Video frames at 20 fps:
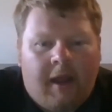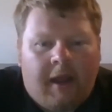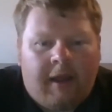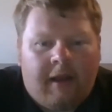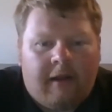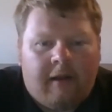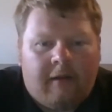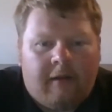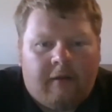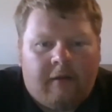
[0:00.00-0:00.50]

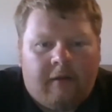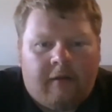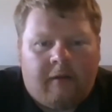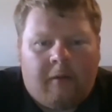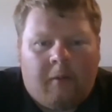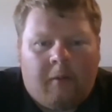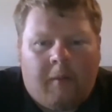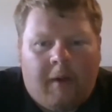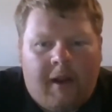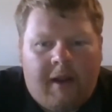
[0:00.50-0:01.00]
And
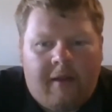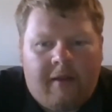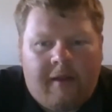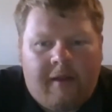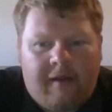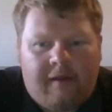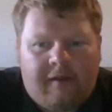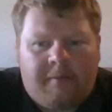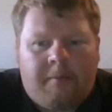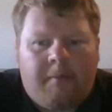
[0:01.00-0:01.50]
the way
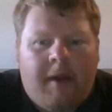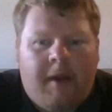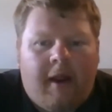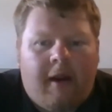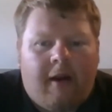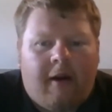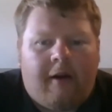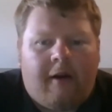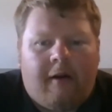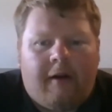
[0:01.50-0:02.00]
these
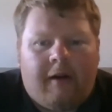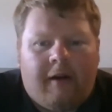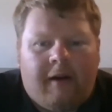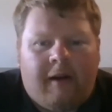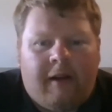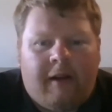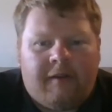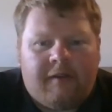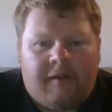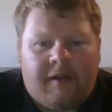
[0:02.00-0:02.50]
pair,
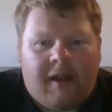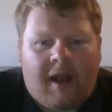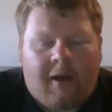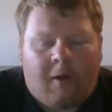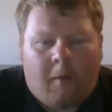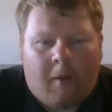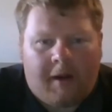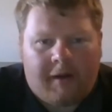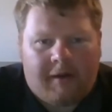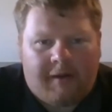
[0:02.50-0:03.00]
it's
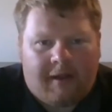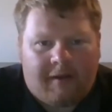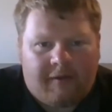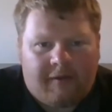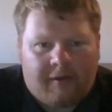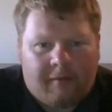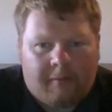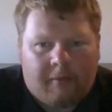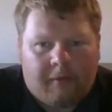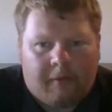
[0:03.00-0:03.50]
not quite that
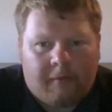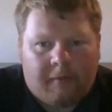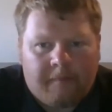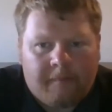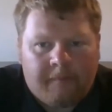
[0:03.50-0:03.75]
simple.